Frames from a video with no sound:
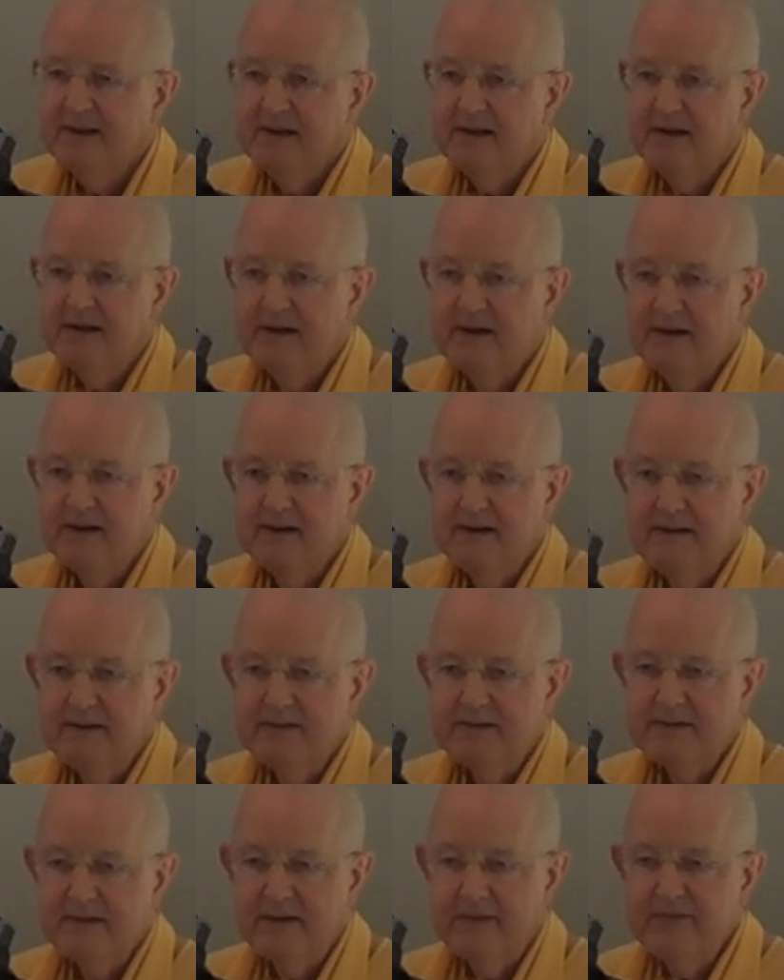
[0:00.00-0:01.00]

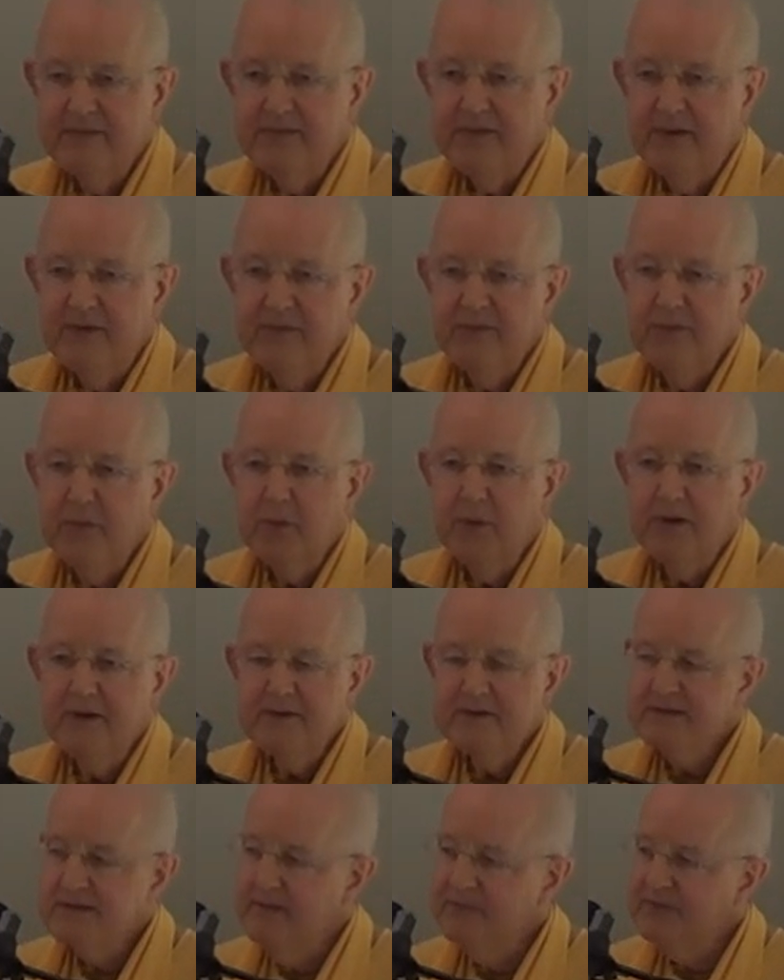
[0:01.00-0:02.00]
Uh, a, a
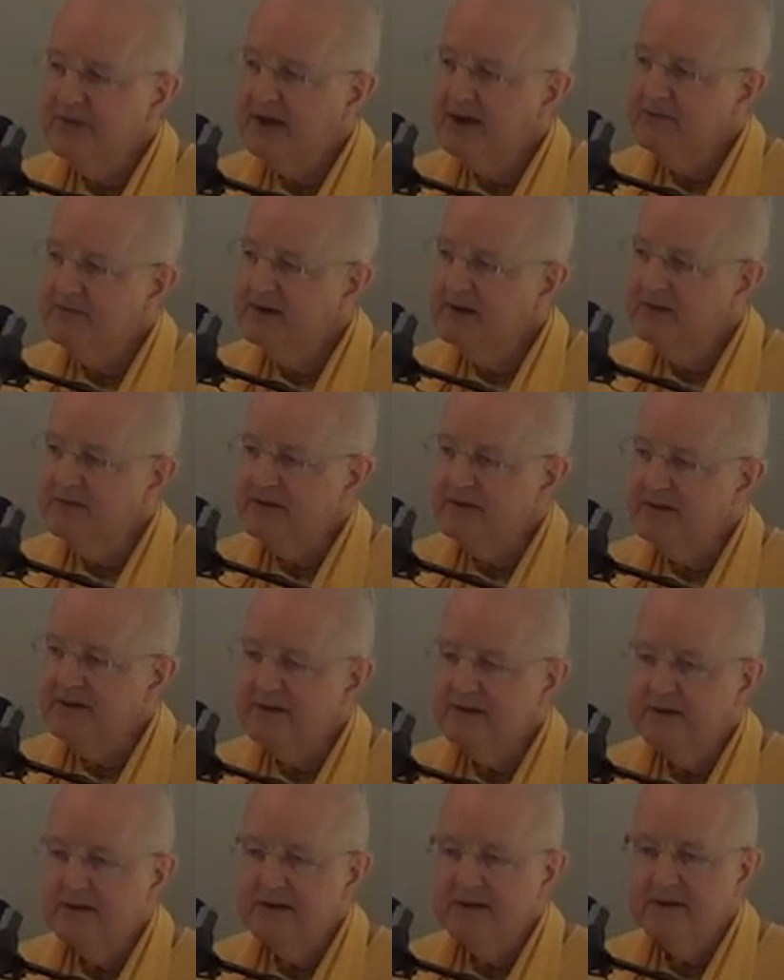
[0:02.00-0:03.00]
fort, something or
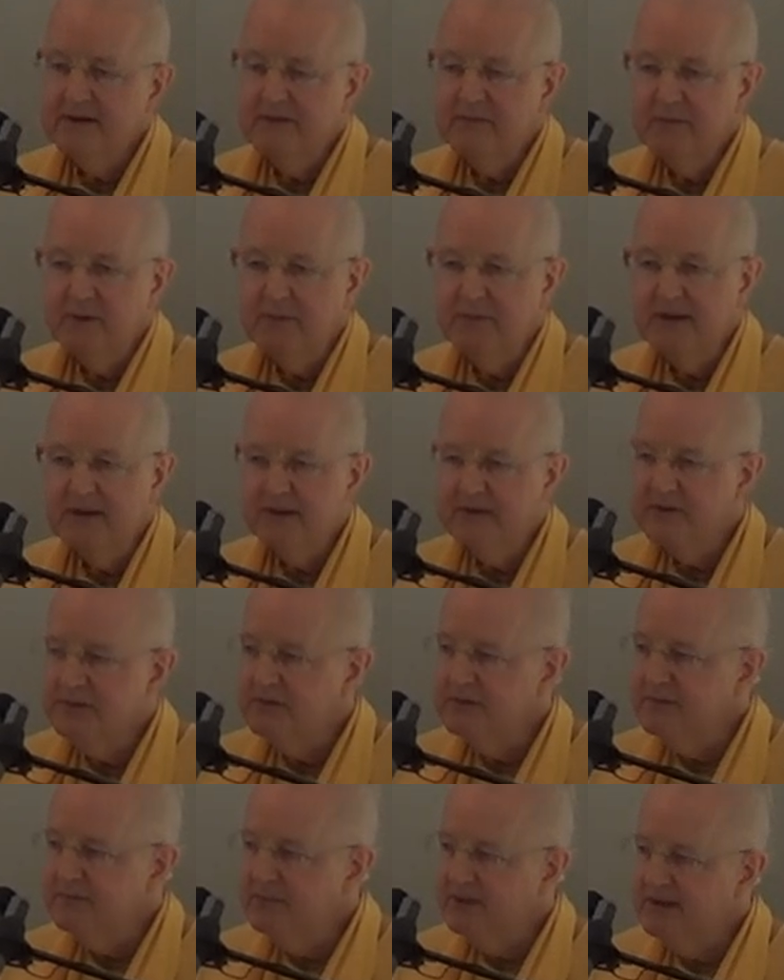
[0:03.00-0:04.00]
other, and we went
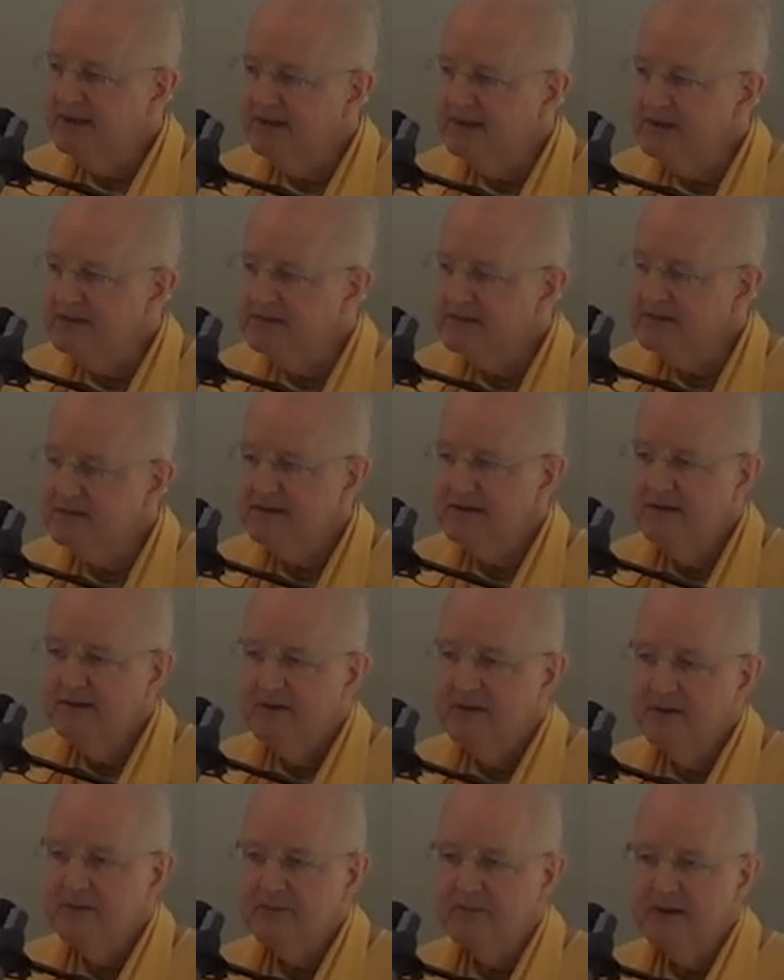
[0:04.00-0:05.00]
into a place
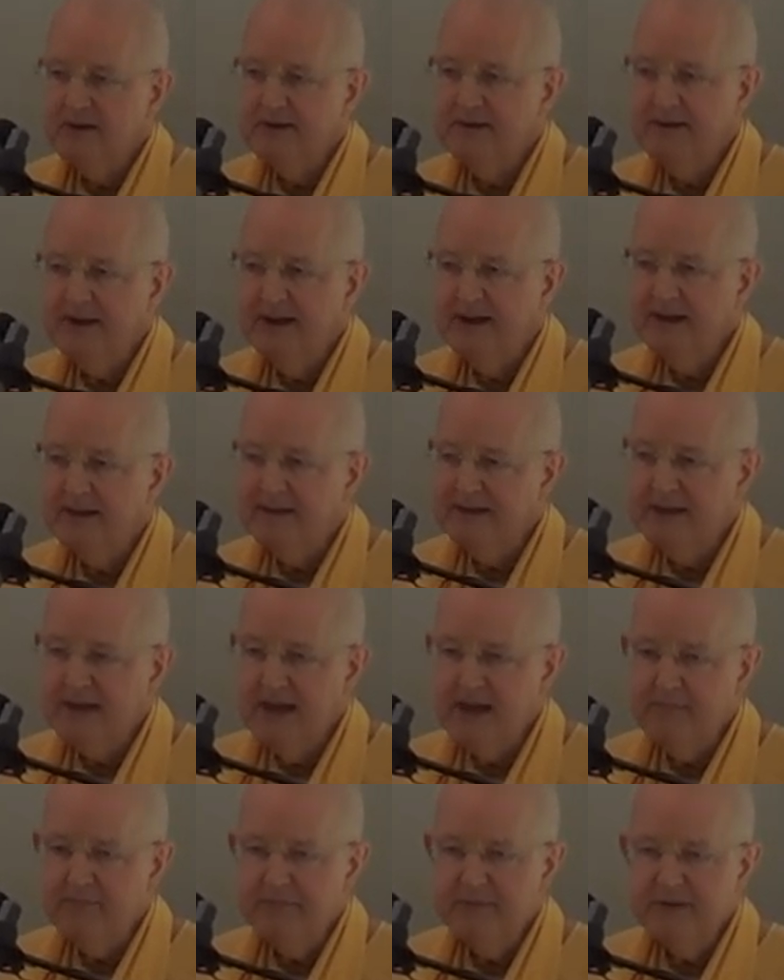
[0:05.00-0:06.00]
where they had they
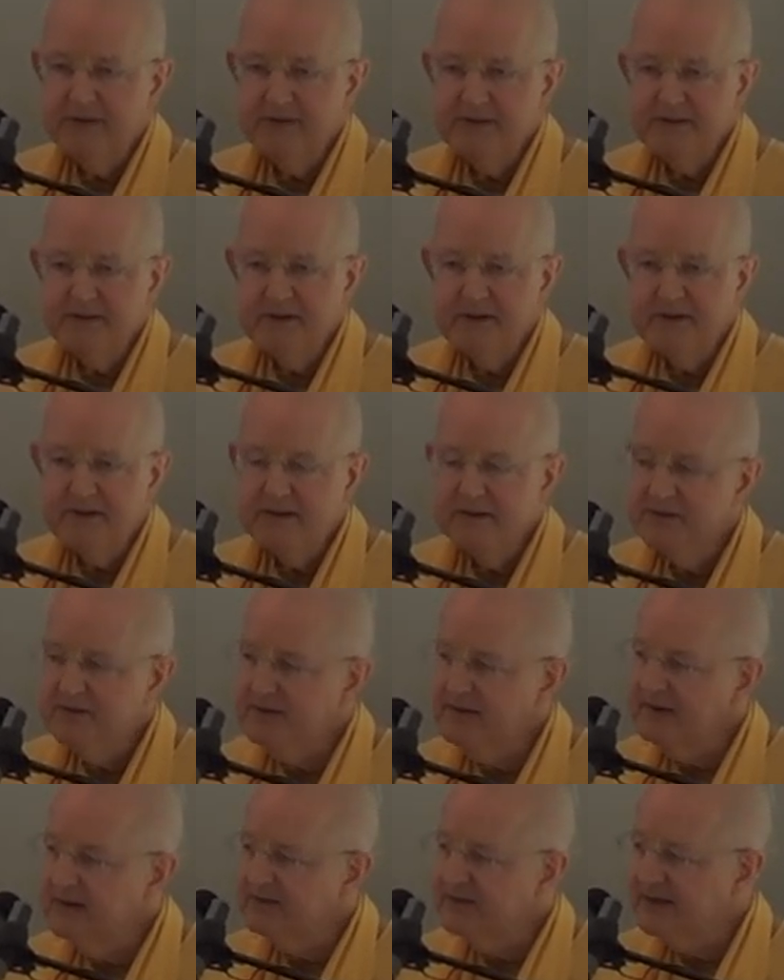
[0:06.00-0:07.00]
kept prisoners
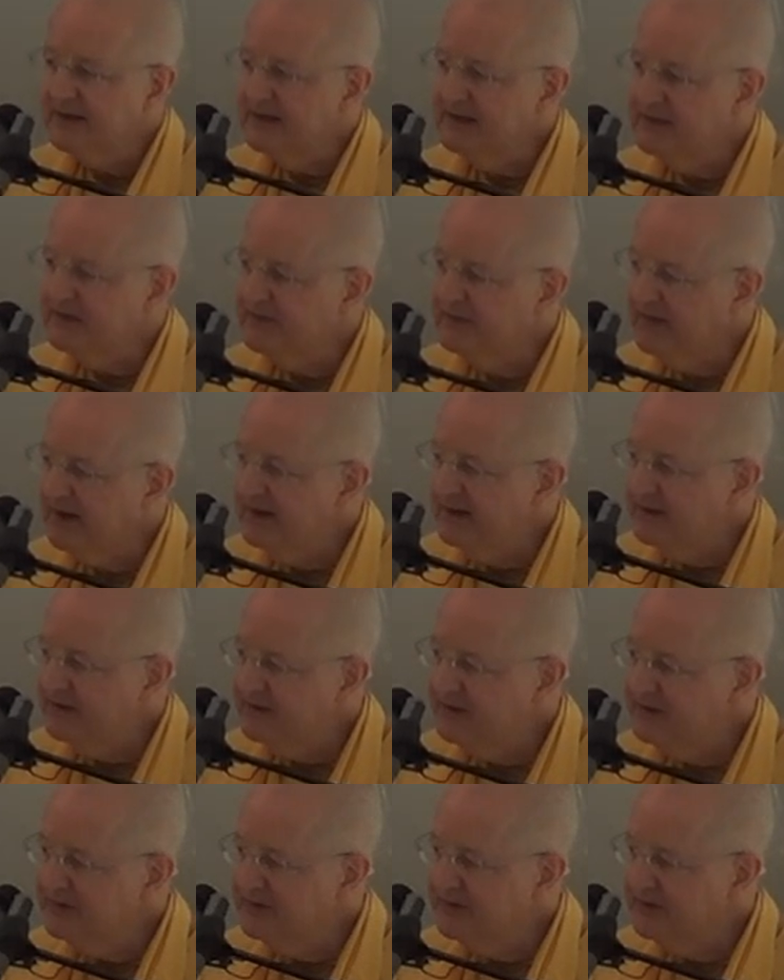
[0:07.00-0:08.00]
and all the kids
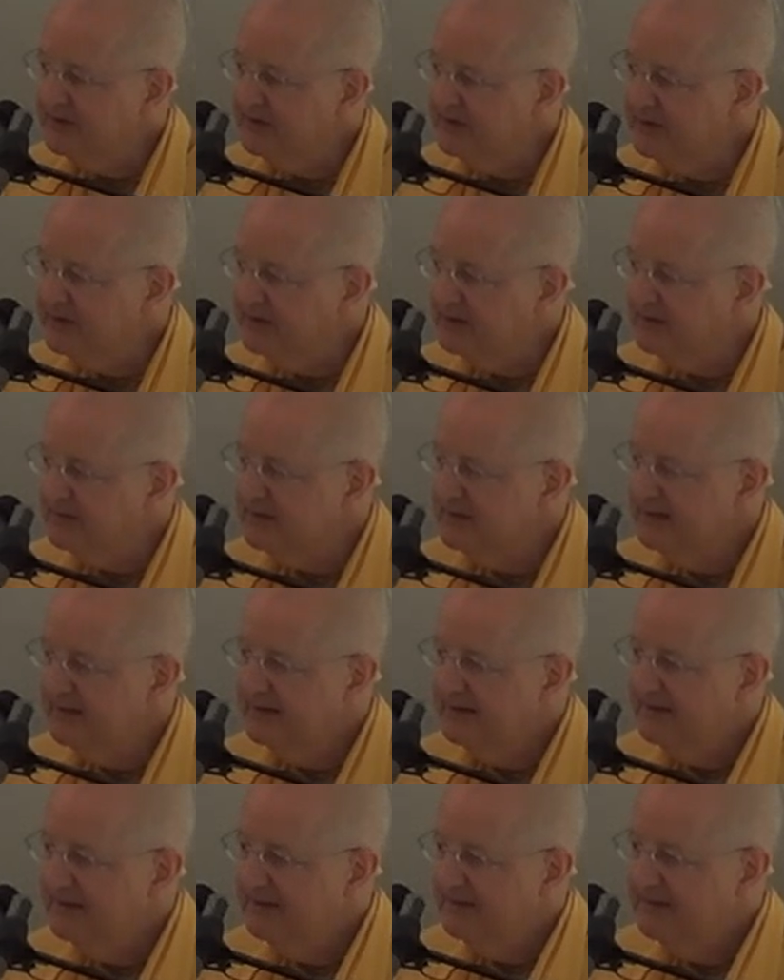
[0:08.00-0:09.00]
filed into the little
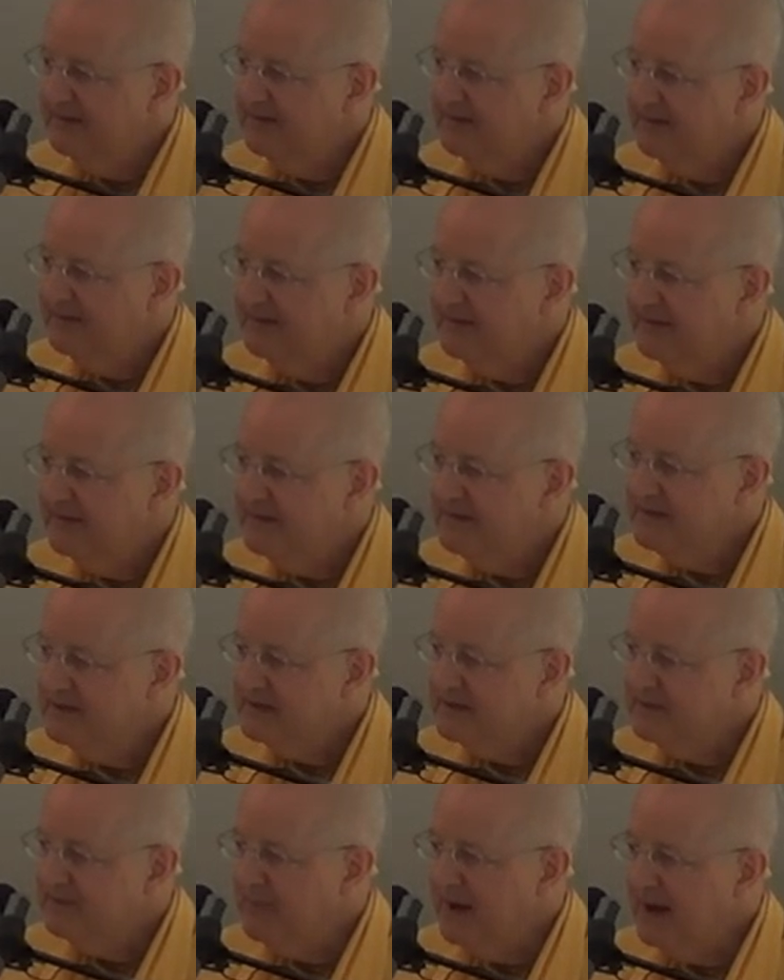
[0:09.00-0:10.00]

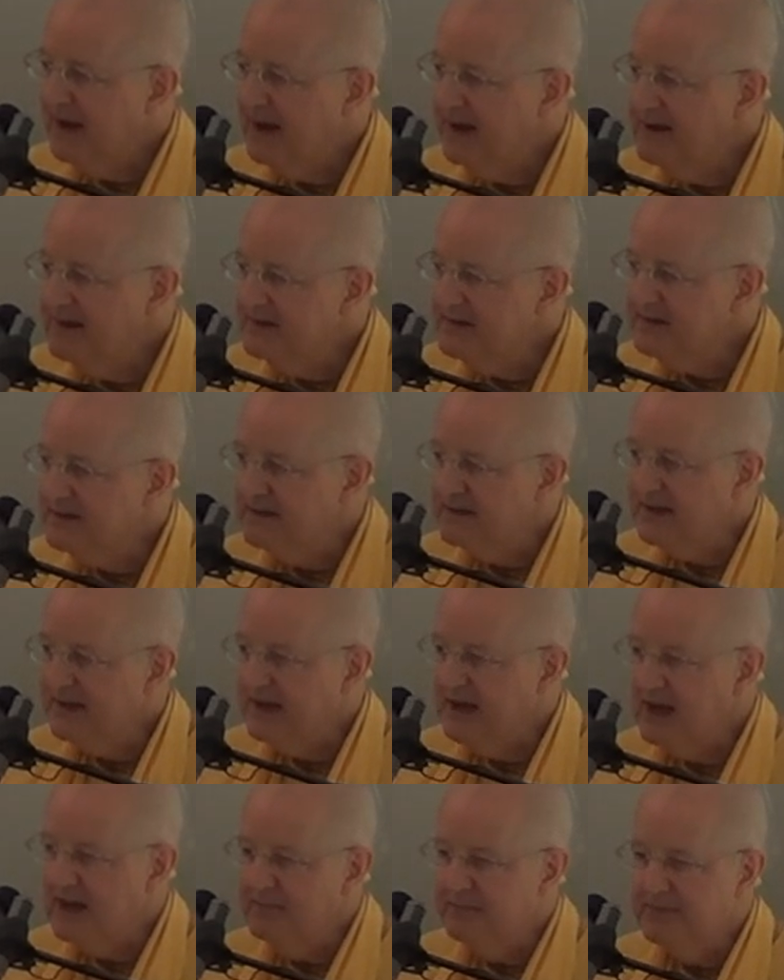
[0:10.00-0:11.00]
space that they
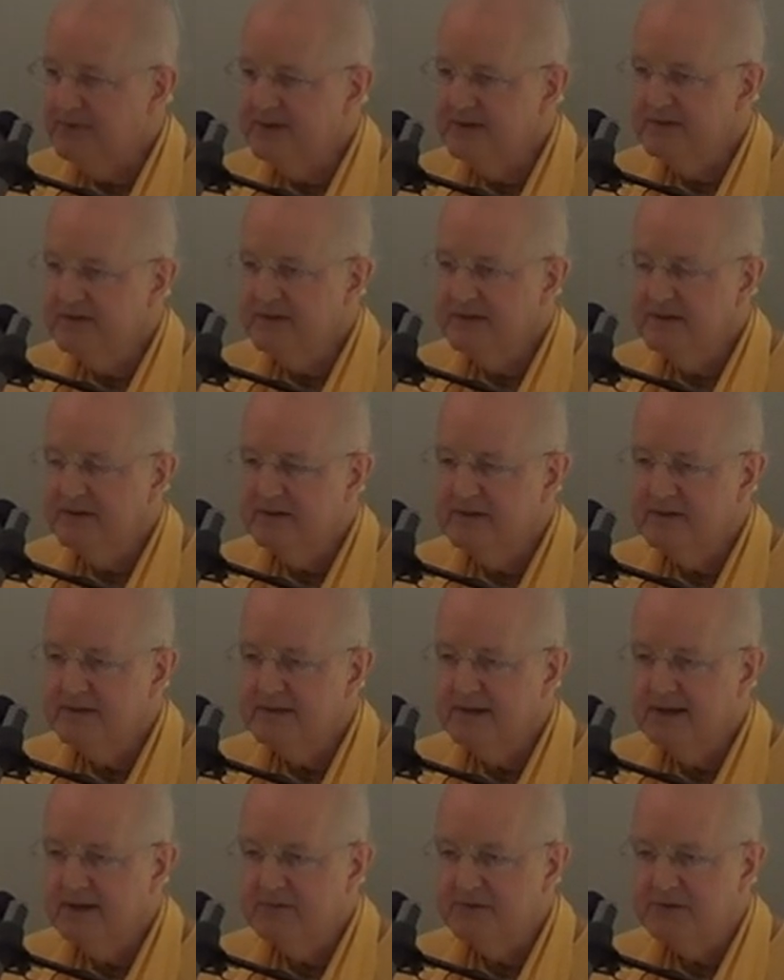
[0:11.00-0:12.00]
kept
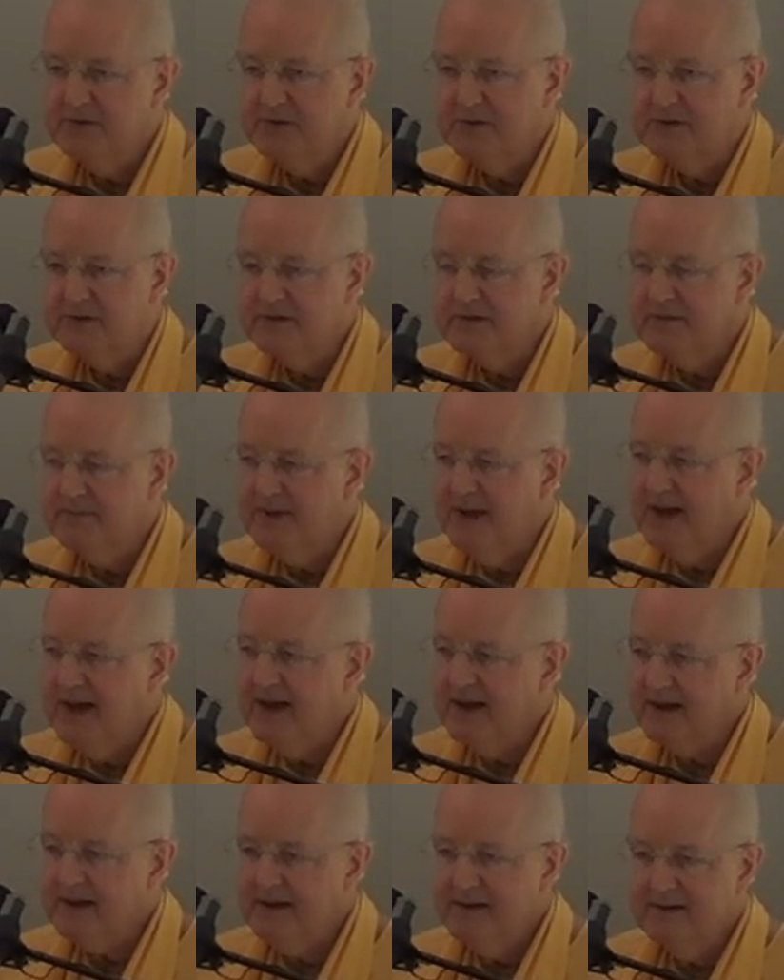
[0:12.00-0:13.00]
prisoners and I was towards the
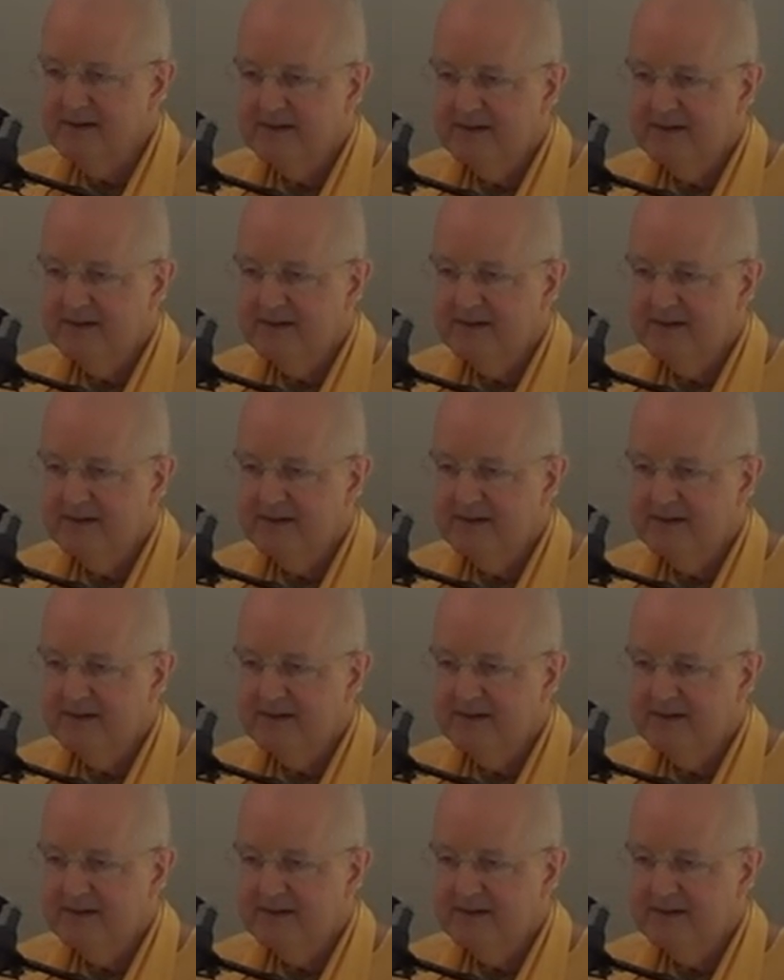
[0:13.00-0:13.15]
back